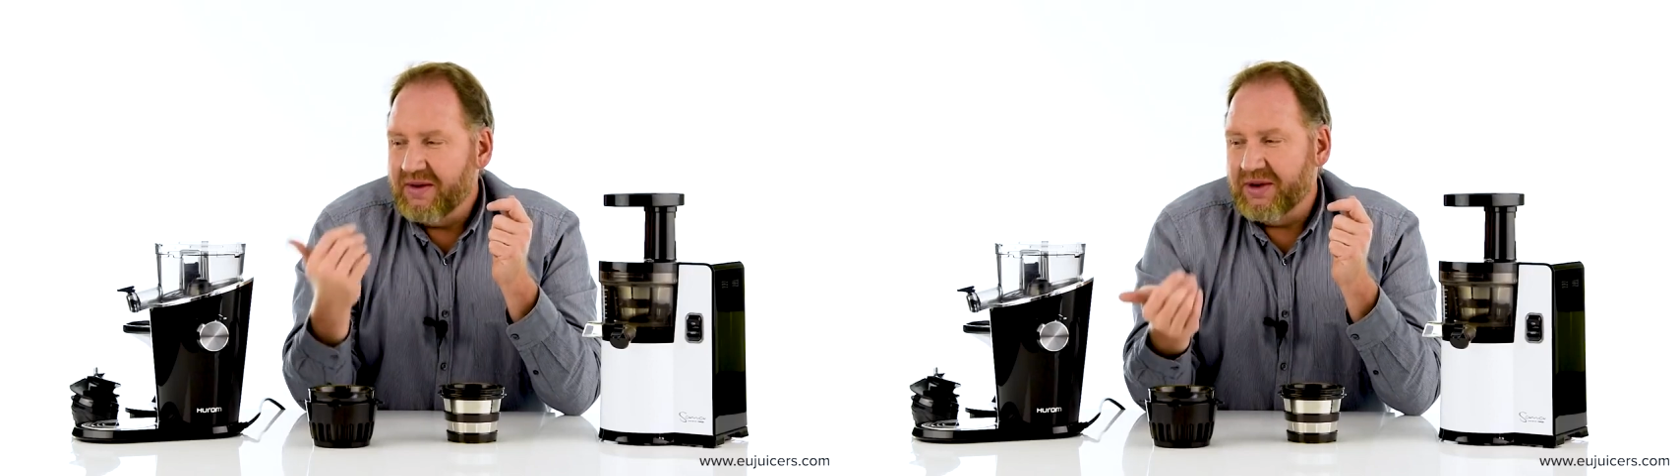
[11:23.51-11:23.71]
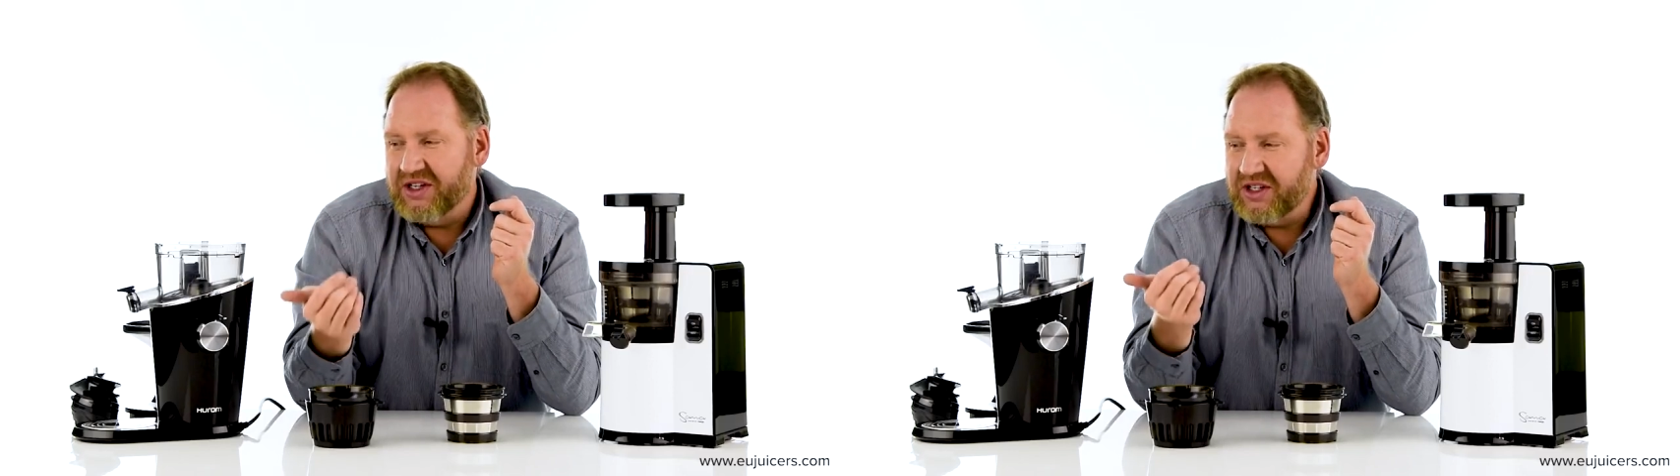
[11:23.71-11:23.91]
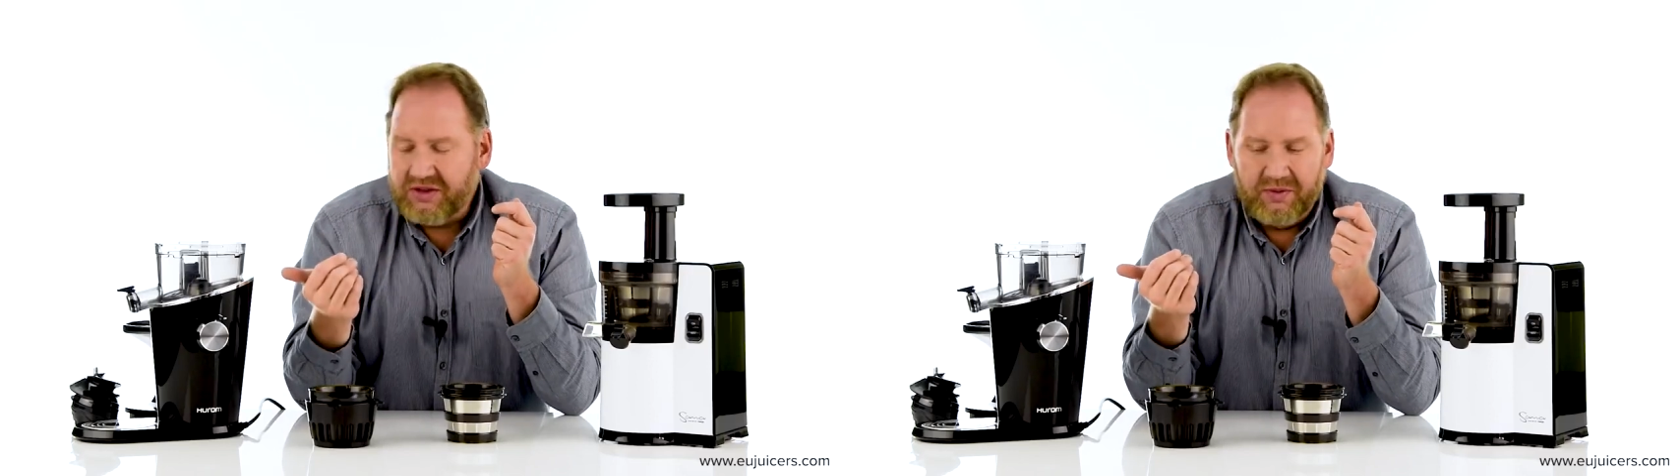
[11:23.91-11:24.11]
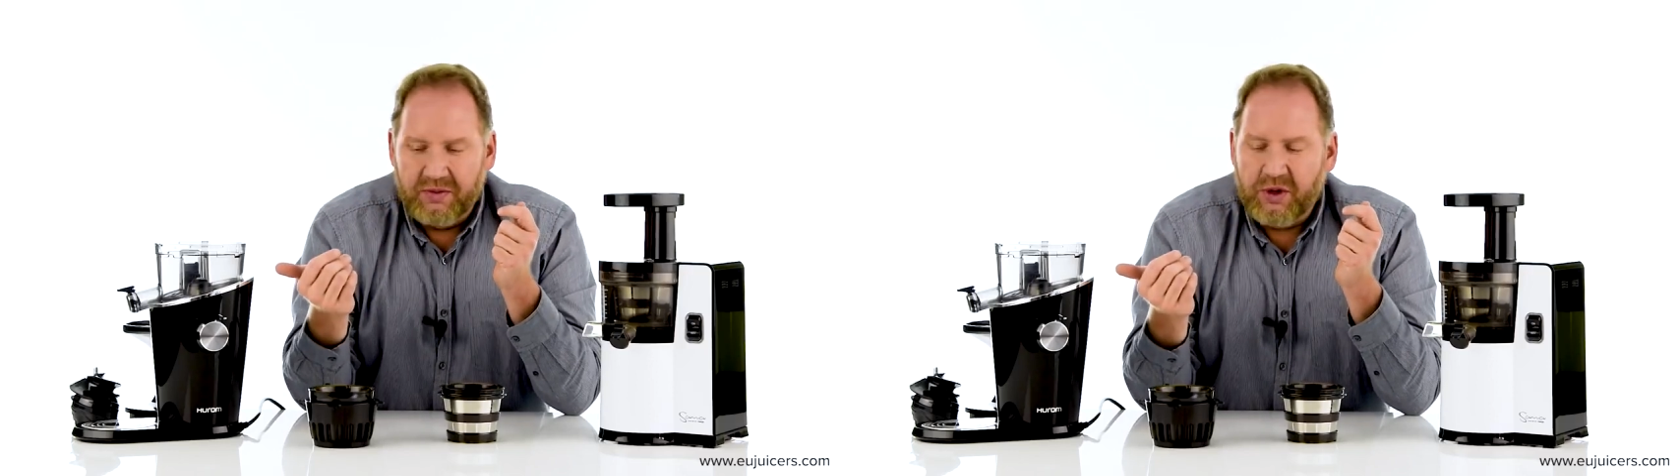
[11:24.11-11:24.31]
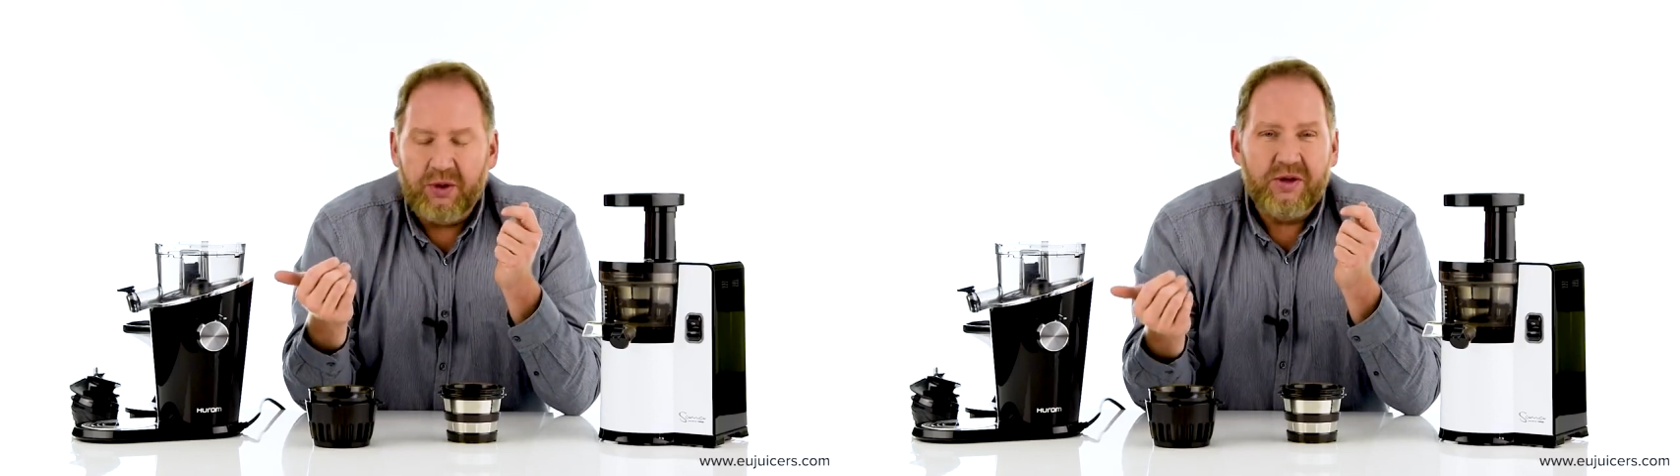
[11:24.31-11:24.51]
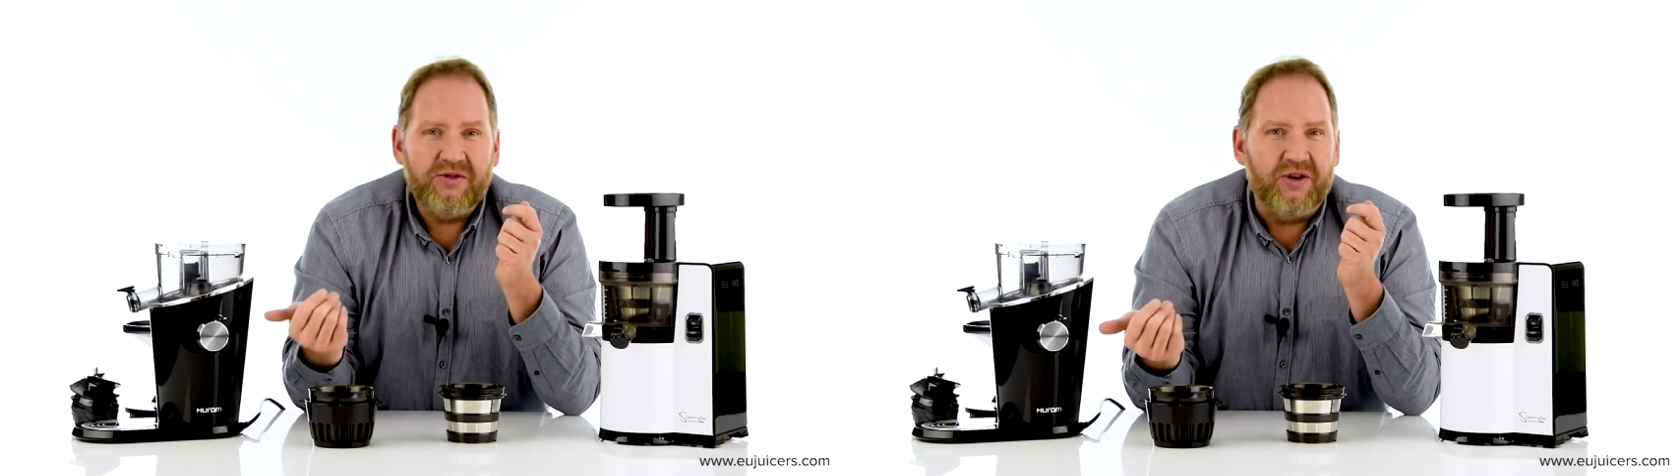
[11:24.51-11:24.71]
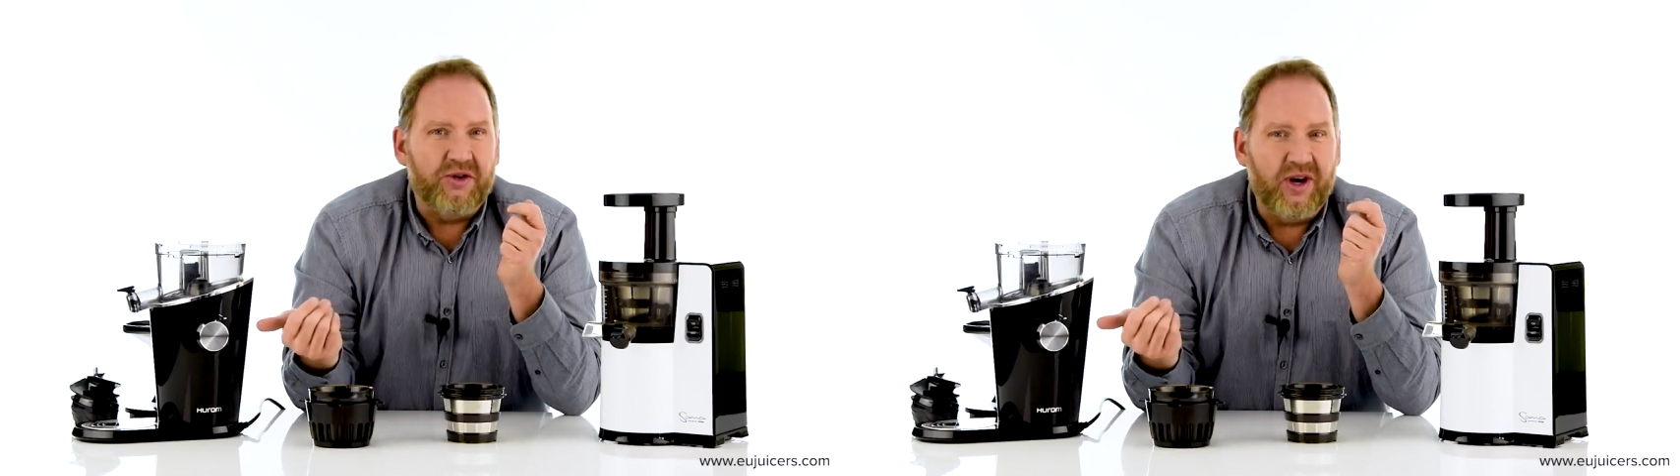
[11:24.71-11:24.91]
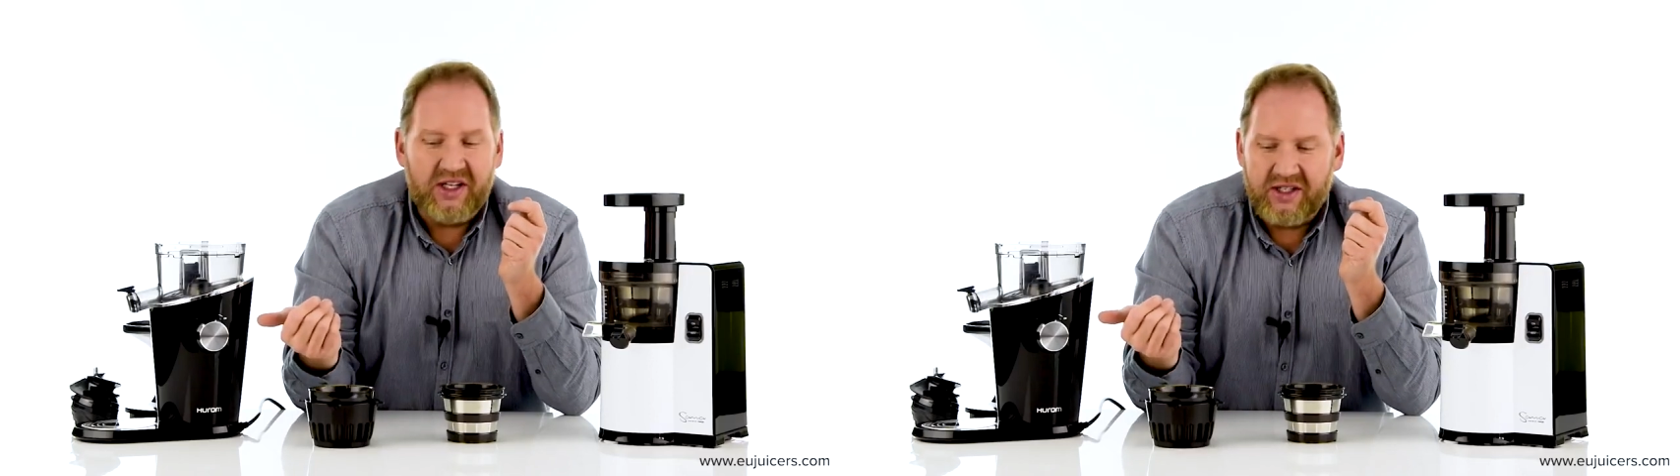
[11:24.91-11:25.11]
But just kudos for
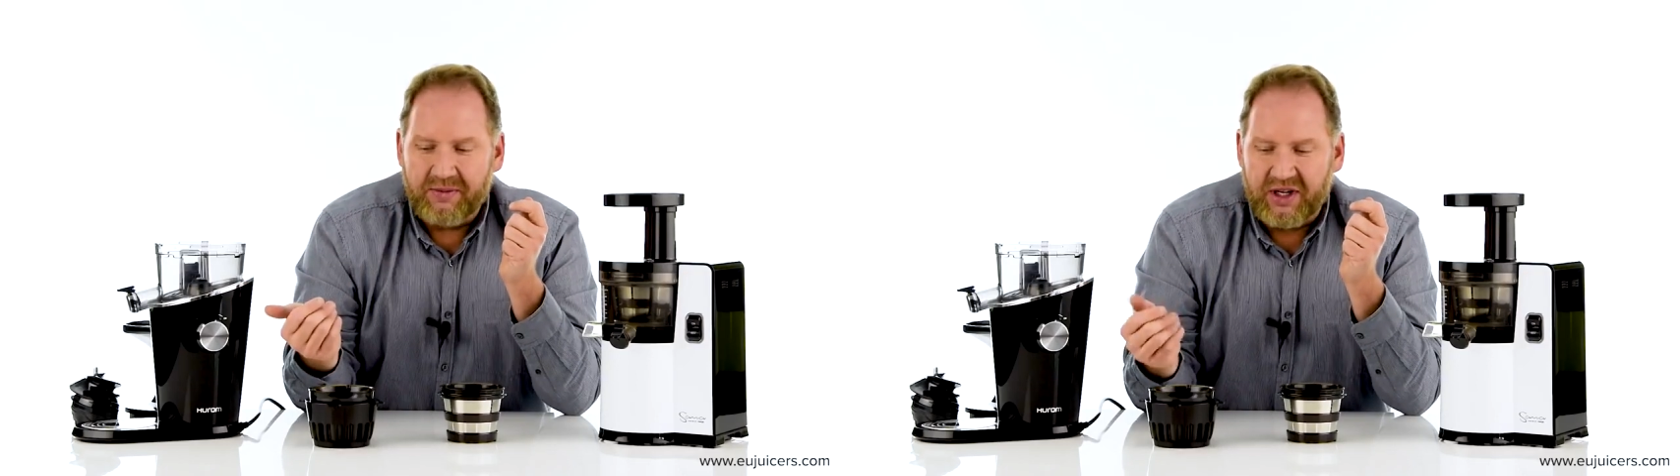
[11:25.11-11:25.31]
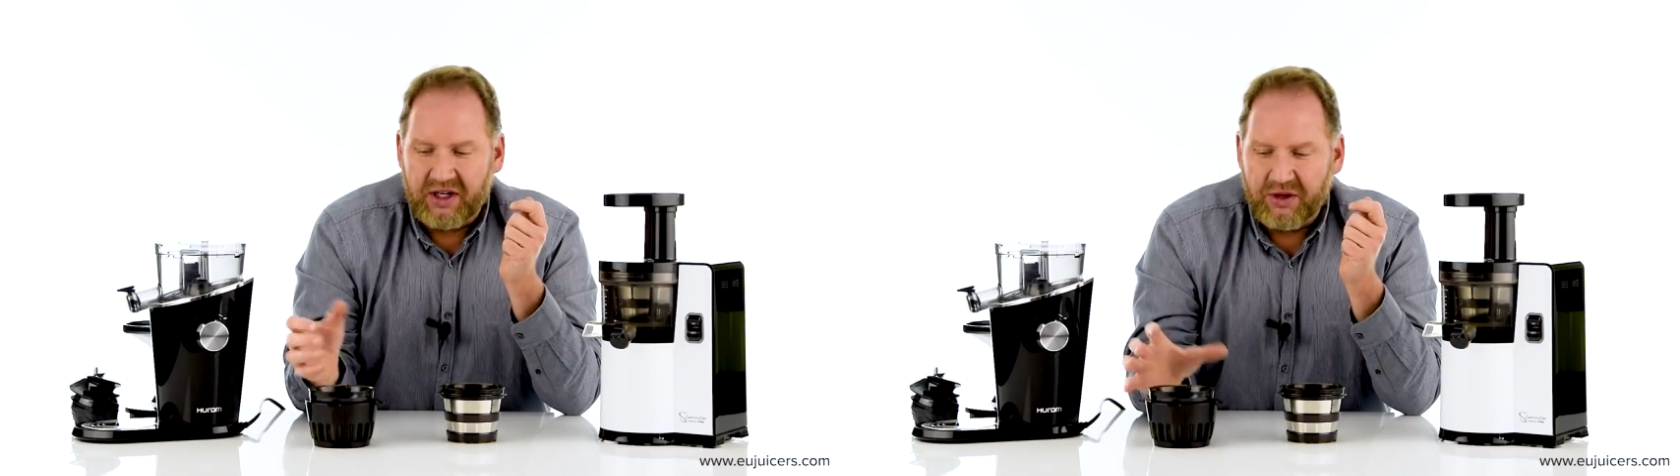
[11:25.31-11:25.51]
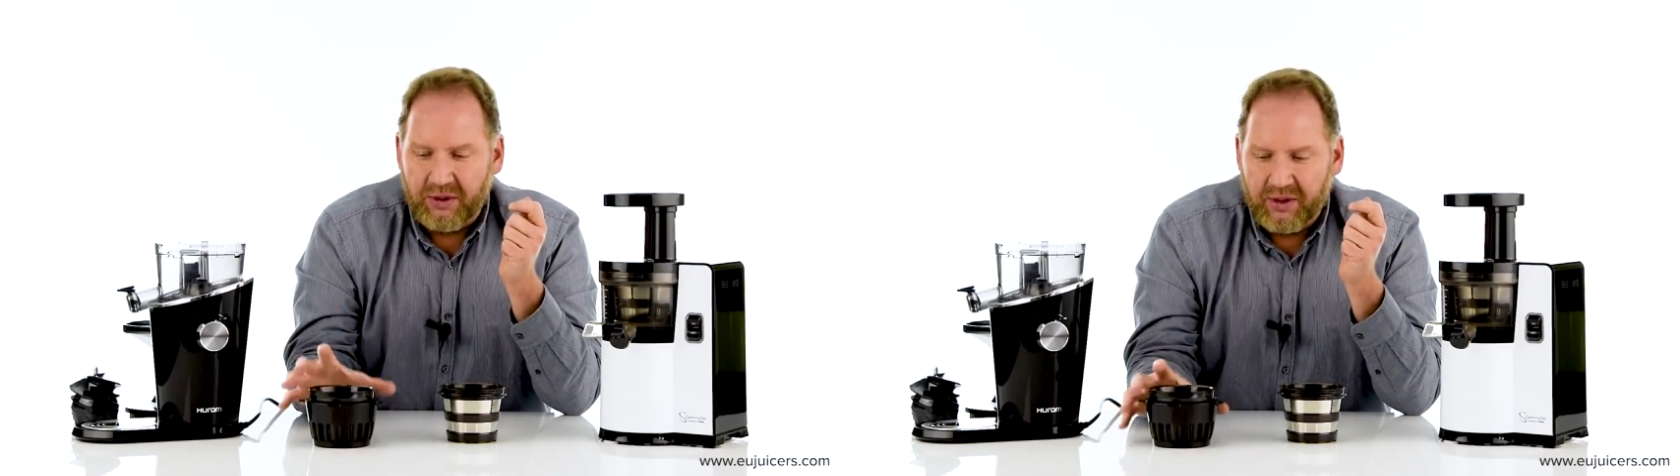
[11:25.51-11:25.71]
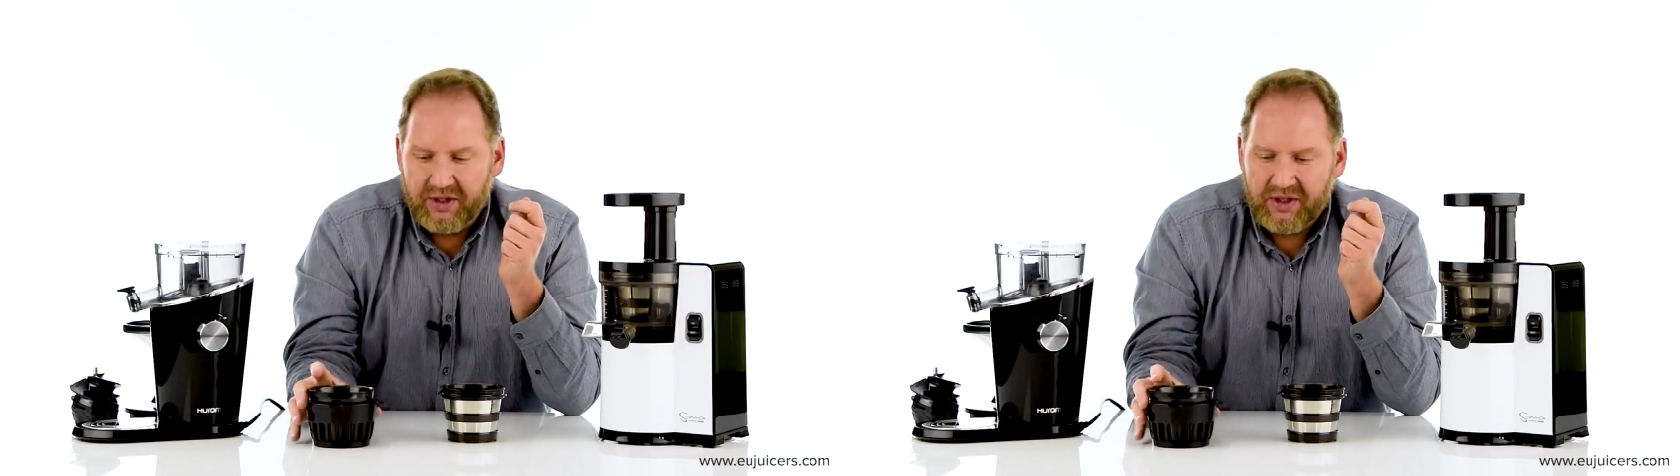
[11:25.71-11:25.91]
trying something new.